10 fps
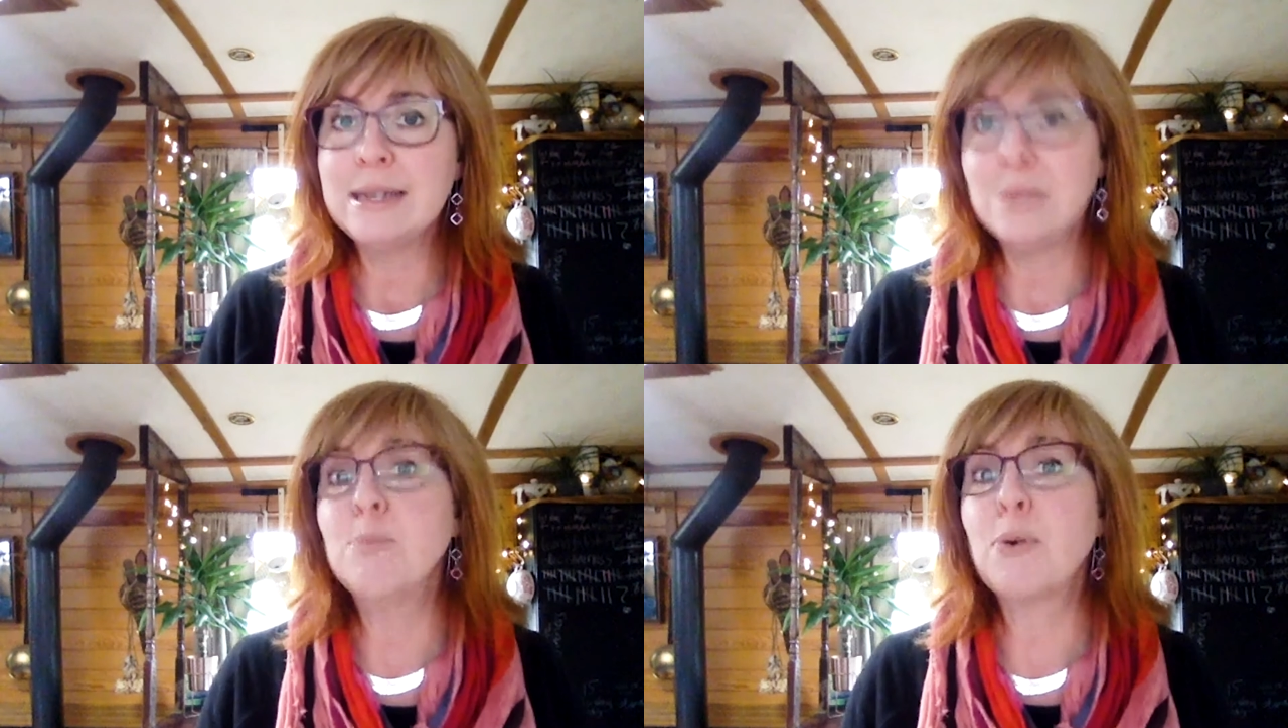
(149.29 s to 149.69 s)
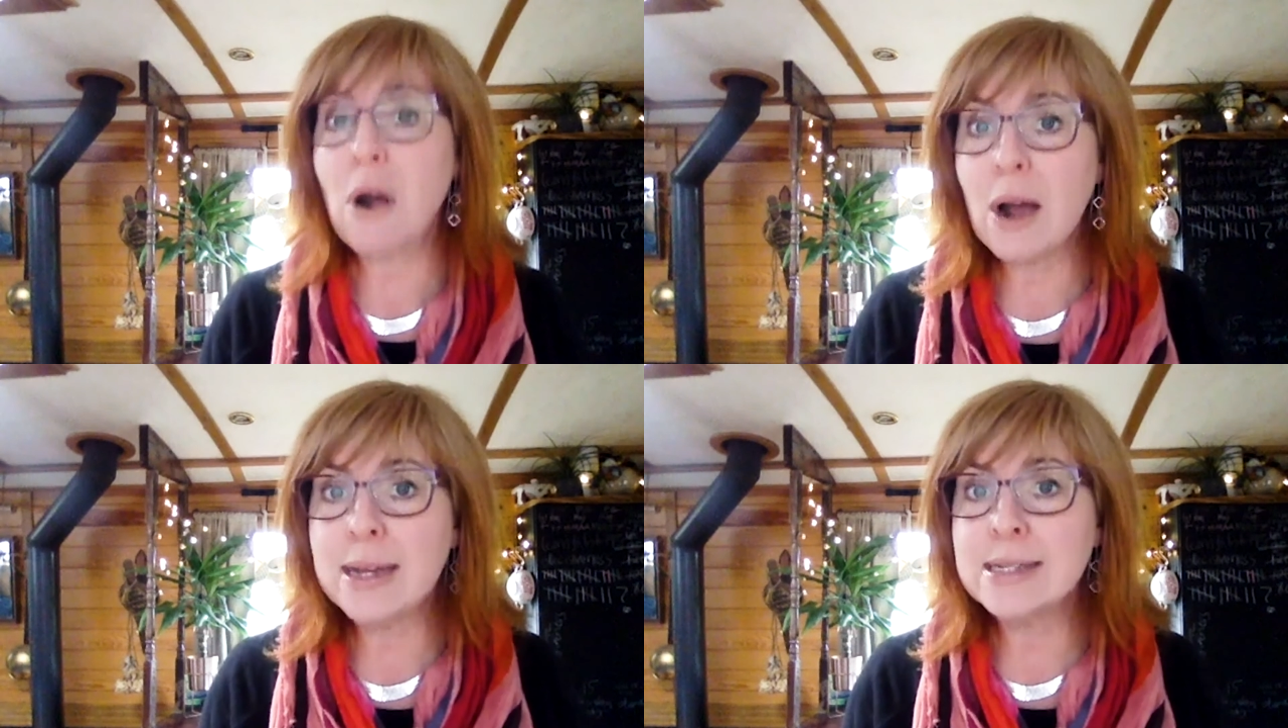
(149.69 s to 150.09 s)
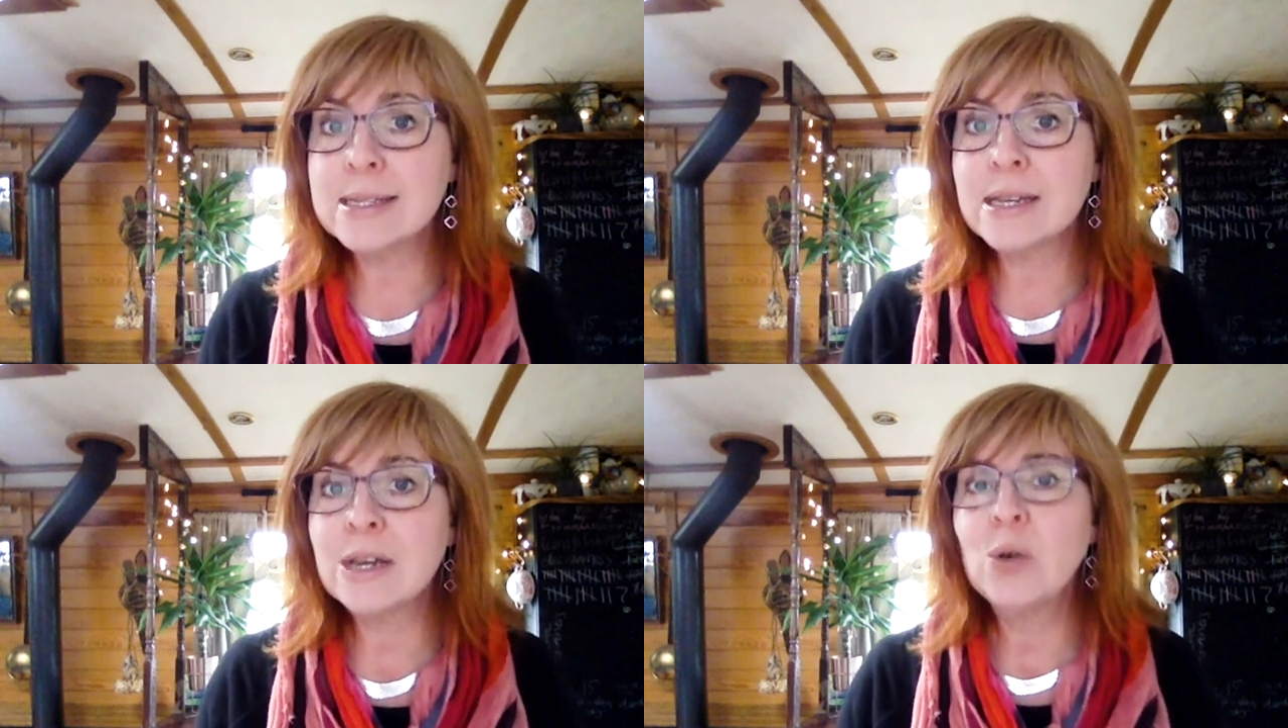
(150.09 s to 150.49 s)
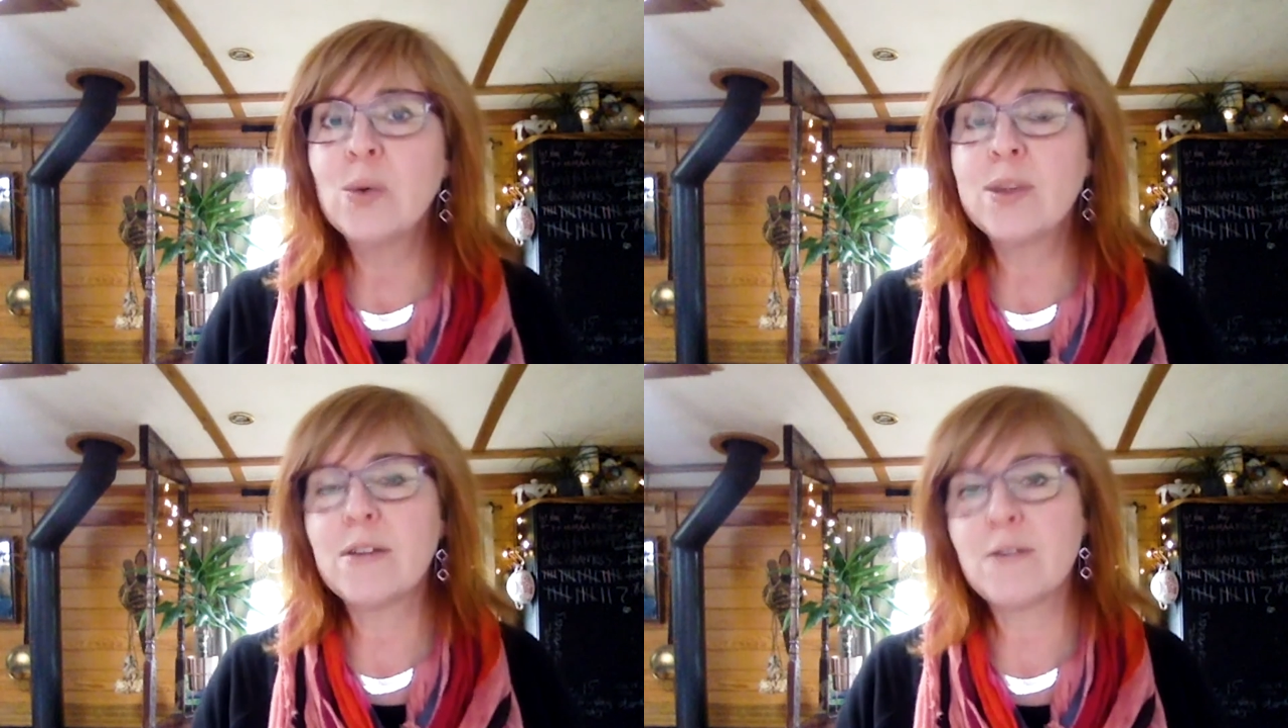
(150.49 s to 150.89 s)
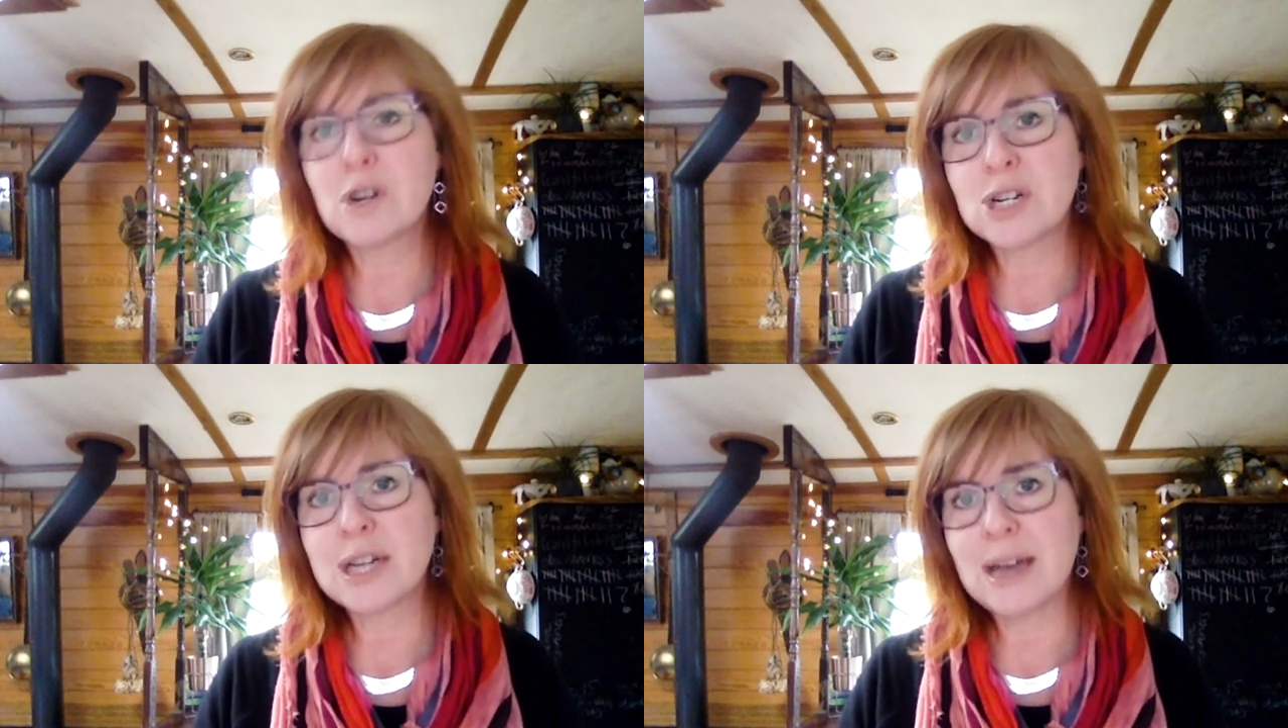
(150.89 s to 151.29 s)
in price with their
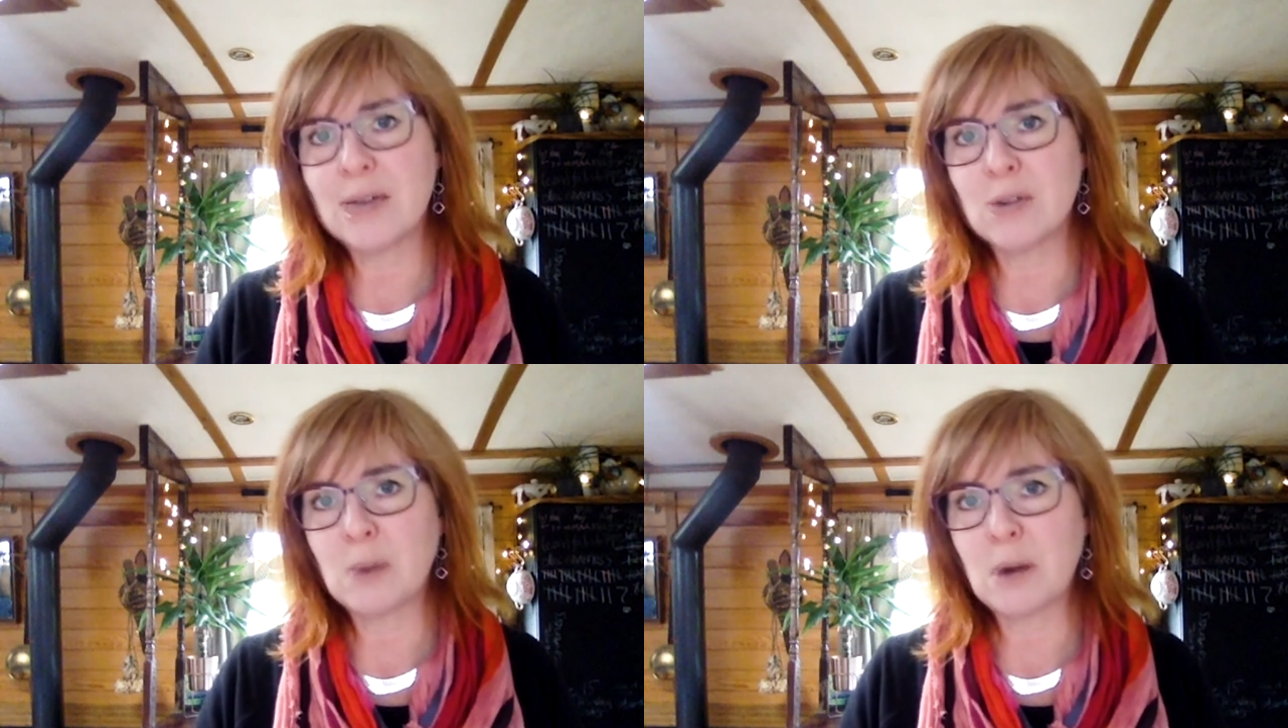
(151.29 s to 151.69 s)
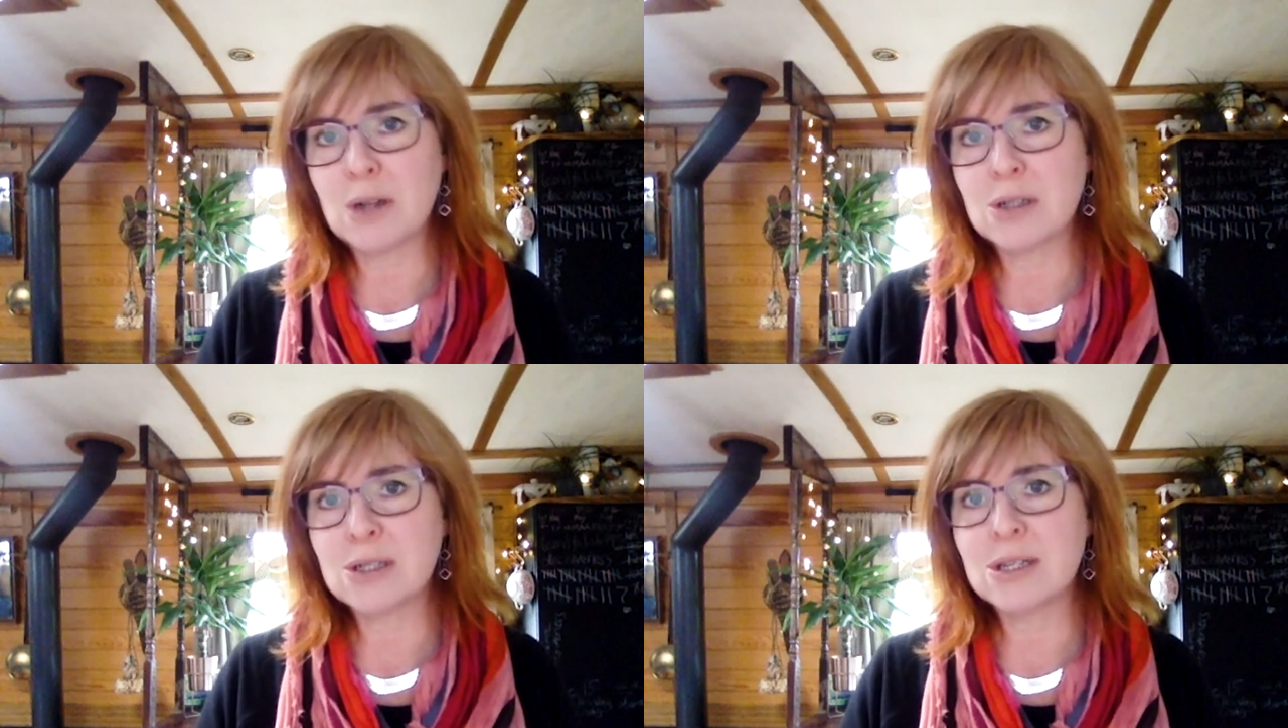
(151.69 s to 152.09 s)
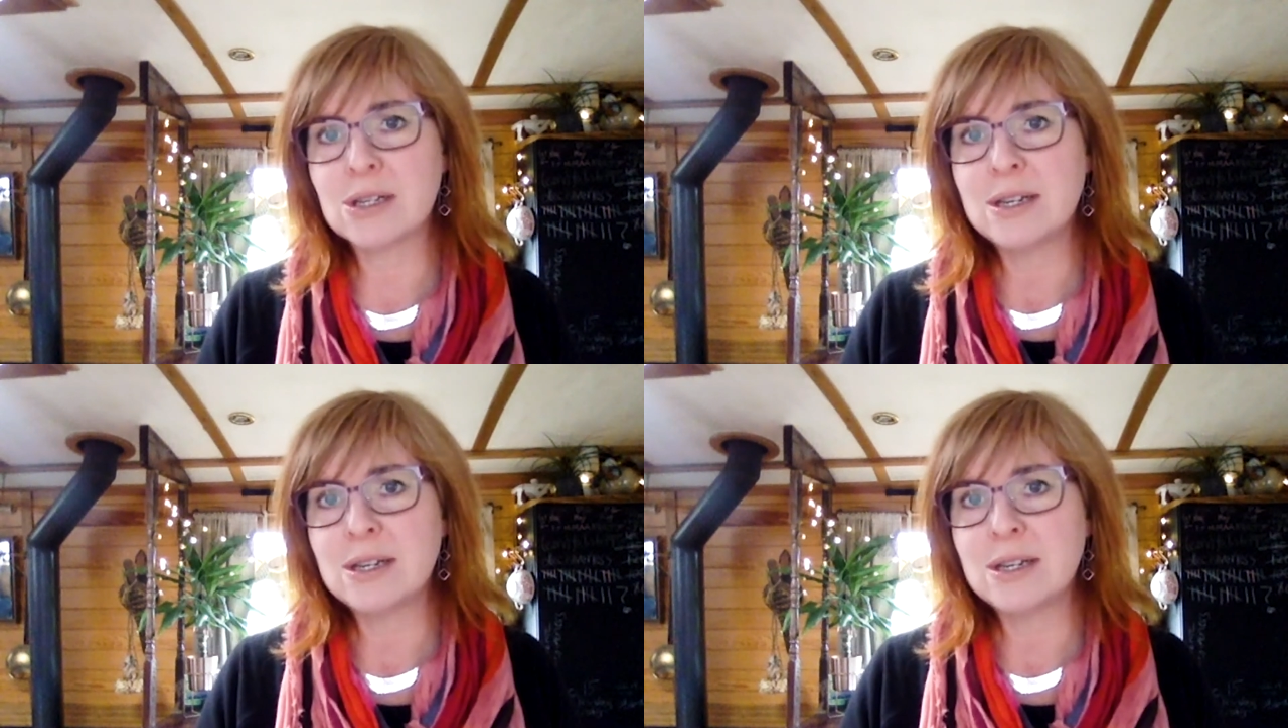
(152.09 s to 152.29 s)
virgin counterparts.